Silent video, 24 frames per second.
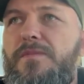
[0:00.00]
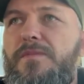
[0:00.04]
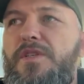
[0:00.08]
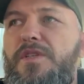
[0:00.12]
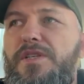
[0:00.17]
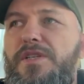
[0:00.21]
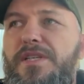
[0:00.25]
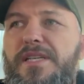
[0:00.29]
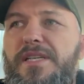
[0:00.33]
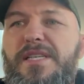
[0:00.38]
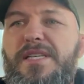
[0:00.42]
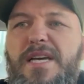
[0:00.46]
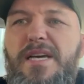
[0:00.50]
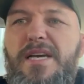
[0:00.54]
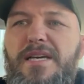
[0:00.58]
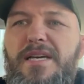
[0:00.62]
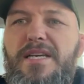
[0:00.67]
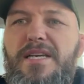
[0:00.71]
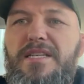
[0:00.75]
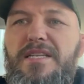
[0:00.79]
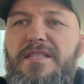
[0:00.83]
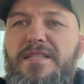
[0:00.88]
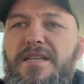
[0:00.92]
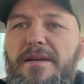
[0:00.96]

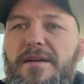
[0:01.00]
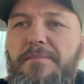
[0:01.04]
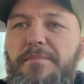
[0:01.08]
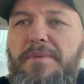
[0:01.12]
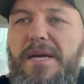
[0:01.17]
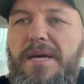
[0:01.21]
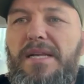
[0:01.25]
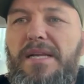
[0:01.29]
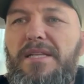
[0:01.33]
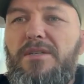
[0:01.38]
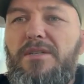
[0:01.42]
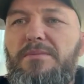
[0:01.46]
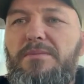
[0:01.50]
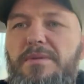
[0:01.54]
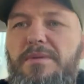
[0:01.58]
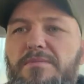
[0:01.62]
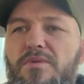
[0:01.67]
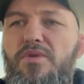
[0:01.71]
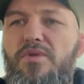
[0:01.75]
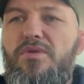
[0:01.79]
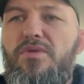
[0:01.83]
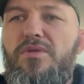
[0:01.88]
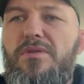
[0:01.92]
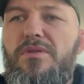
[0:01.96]
he is getting paid a little
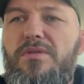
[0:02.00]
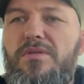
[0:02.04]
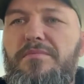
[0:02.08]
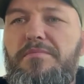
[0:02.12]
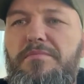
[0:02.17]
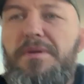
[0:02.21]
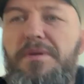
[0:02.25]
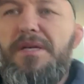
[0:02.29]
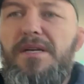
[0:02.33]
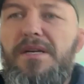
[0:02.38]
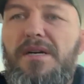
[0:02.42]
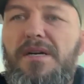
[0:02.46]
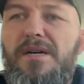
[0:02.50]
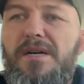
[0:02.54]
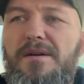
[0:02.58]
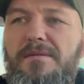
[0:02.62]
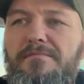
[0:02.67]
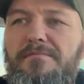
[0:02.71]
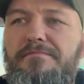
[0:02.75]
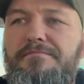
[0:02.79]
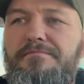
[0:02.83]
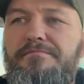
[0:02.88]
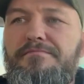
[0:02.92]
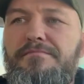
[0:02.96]
bit more, but
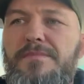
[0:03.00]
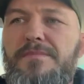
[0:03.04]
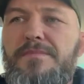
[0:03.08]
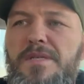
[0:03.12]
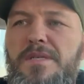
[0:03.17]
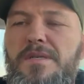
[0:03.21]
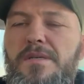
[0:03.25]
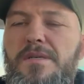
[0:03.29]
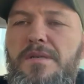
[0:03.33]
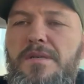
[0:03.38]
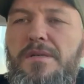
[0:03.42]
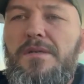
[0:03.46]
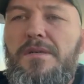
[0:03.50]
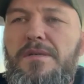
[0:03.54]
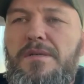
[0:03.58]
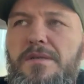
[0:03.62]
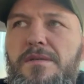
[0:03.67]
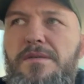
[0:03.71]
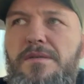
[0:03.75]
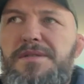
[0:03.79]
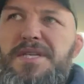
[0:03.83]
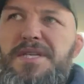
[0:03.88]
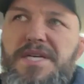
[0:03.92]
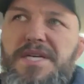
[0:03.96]

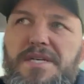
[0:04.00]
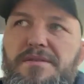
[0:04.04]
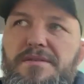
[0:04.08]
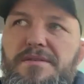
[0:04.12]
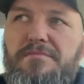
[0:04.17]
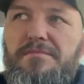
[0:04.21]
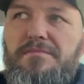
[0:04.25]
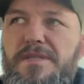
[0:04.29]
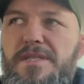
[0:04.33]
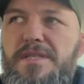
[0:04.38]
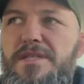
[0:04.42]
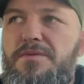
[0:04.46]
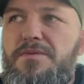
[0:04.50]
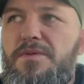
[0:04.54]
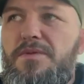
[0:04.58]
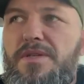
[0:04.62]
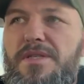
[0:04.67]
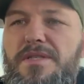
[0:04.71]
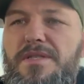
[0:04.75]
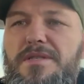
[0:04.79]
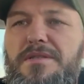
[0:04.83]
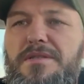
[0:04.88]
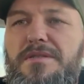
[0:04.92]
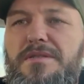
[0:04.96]
it is what
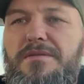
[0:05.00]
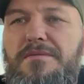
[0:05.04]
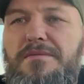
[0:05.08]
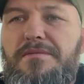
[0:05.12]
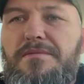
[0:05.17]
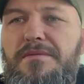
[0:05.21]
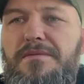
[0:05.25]
it is.